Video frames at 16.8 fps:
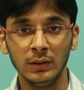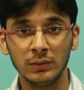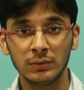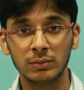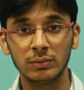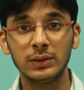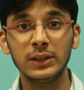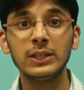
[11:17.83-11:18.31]

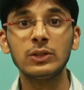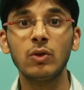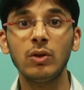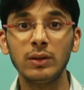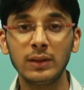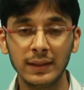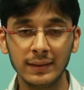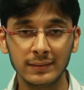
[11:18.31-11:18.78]
so these
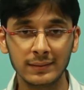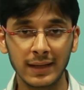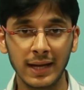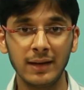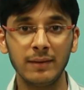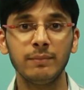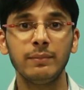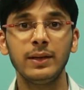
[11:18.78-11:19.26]
all things
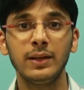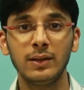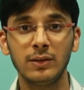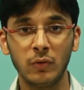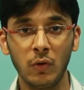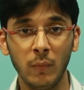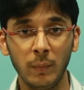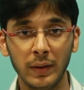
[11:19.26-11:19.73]
can be
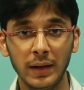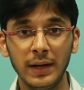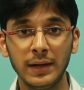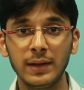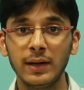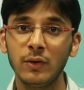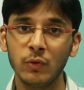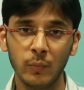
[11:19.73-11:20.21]
completed.